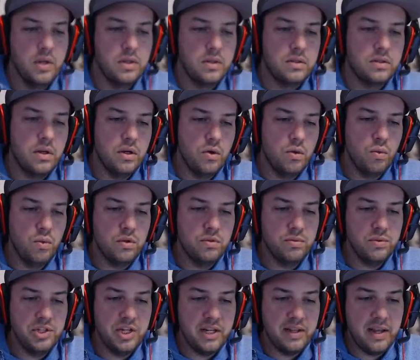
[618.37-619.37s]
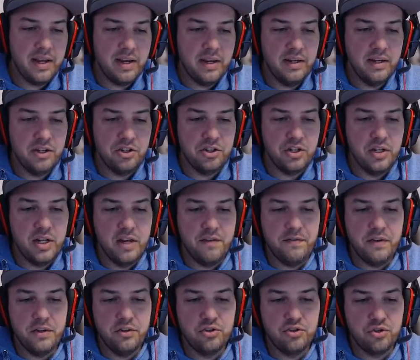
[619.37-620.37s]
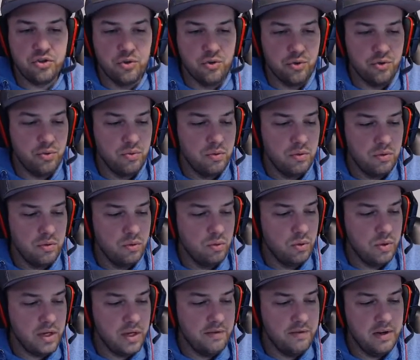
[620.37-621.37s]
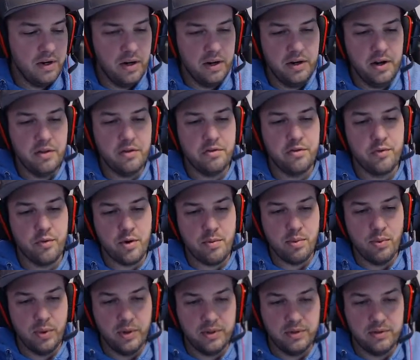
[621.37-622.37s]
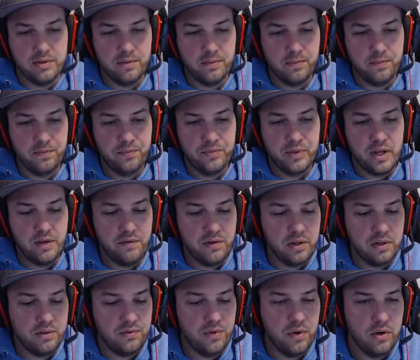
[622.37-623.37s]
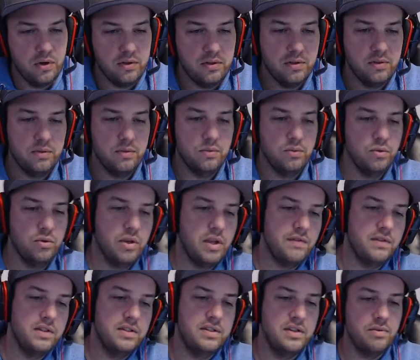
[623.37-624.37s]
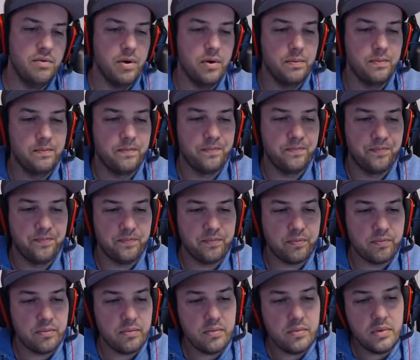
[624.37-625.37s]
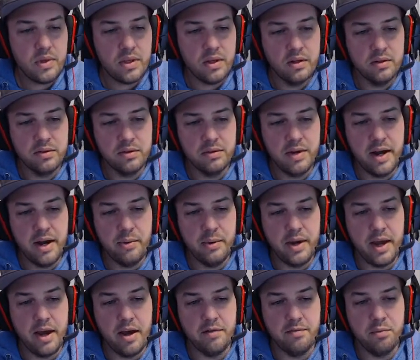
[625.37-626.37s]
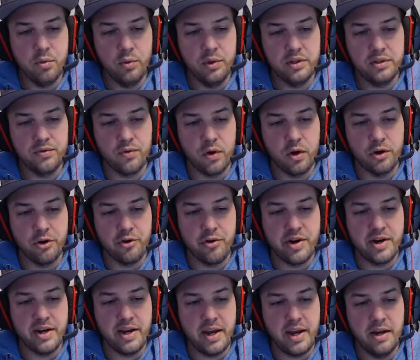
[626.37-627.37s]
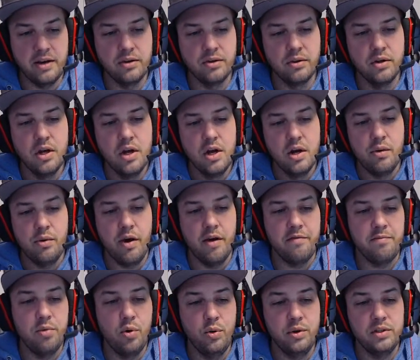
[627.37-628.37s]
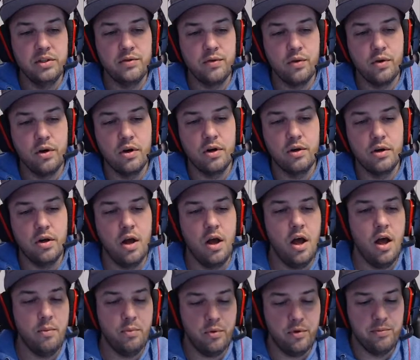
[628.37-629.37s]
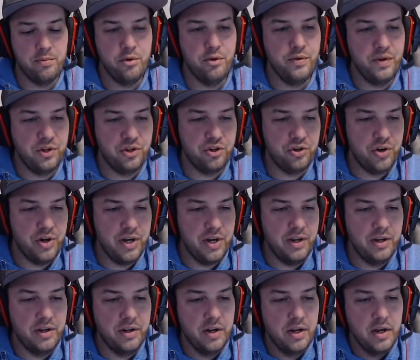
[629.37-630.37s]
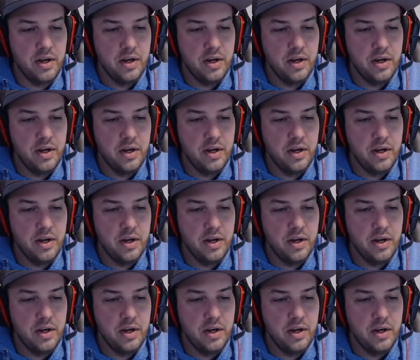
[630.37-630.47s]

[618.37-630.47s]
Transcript: So once we check that condition, if it is true, we'll give it another 3 points. If it is false, we'll give it 0. So now we have points for our green candle. We have points for a upward moving trend.